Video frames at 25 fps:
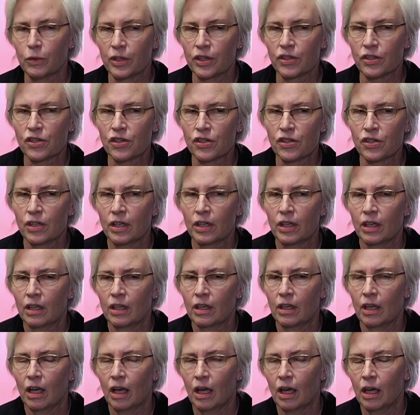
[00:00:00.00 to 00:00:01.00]
which
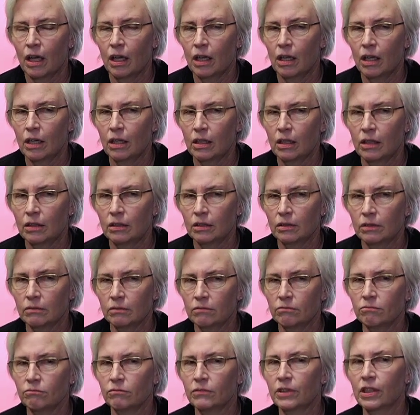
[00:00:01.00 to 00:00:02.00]

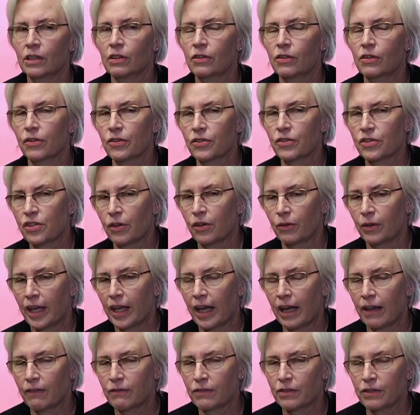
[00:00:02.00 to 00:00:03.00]
little girls don't
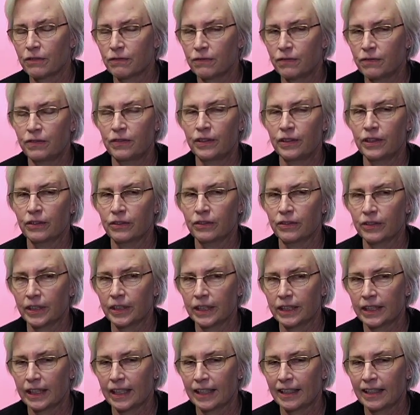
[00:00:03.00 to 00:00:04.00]
have to feel
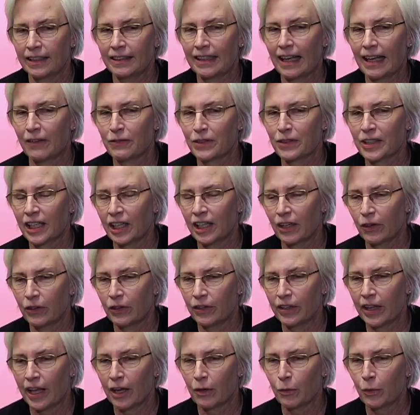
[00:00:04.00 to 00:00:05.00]
that they have to carry
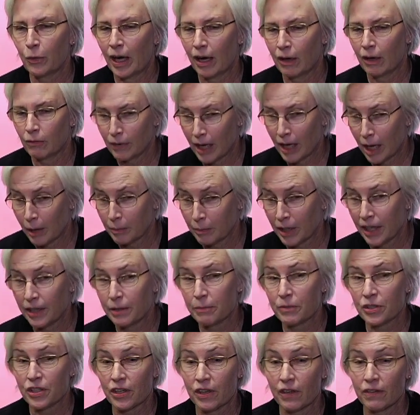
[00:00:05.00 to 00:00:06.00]
that around by
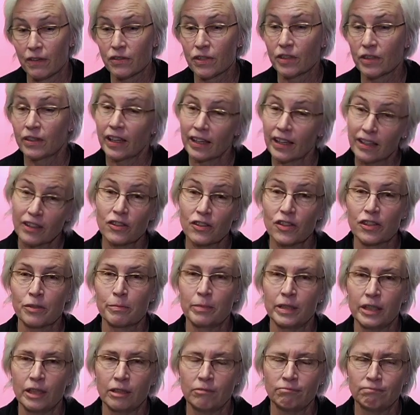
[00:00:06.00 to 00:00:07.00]
themselves, and they can just
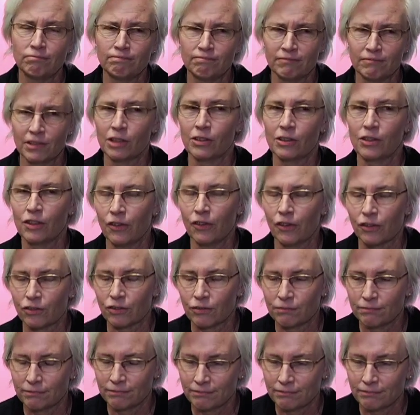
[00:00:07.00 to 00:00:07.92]
be little girls.